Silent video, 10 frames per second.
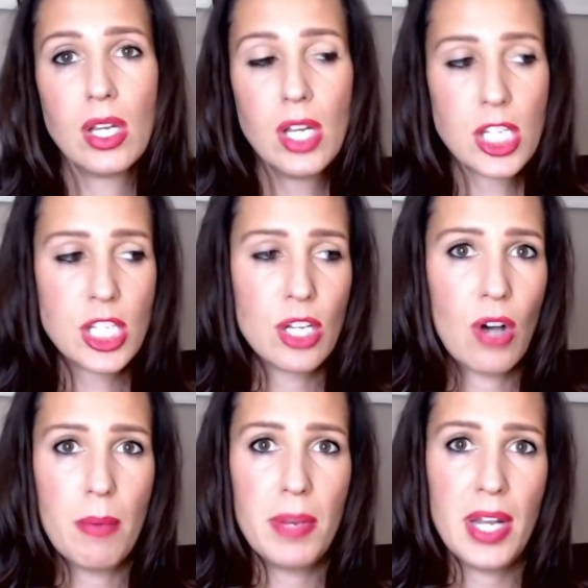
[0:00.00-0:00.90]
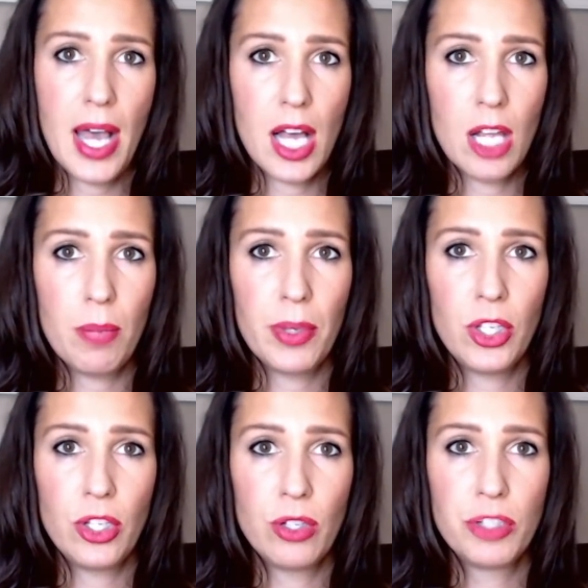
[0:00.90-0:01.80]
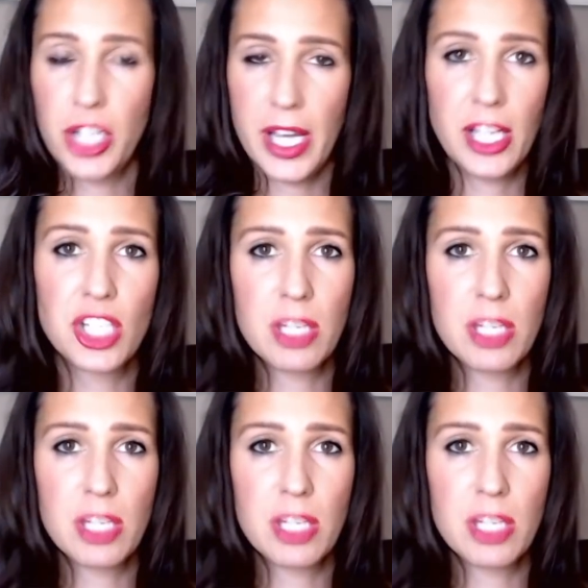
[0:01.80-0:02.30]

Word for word: So I'm gonna help you change some